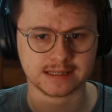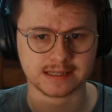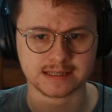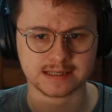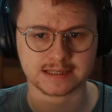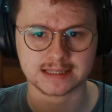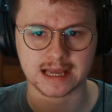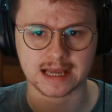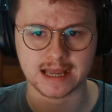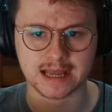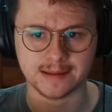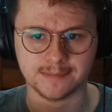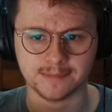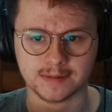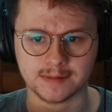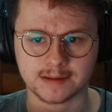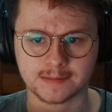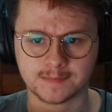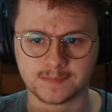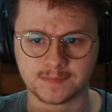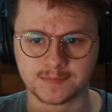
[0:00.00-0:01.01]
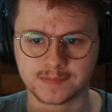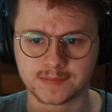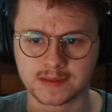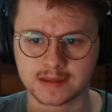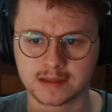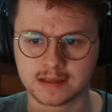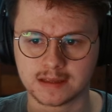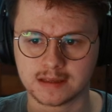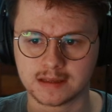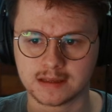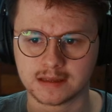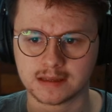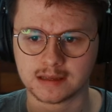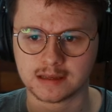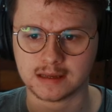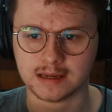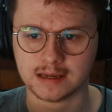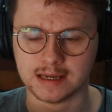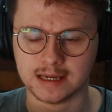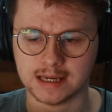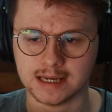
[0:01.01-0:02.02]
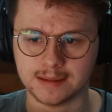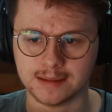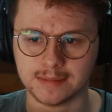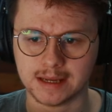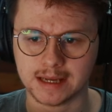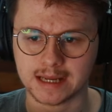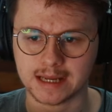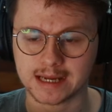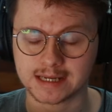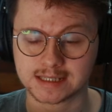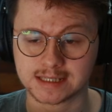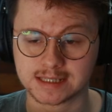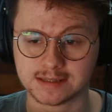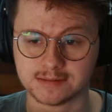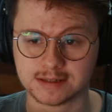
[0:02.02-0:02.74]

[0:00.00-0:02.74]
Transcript: the same. And actually,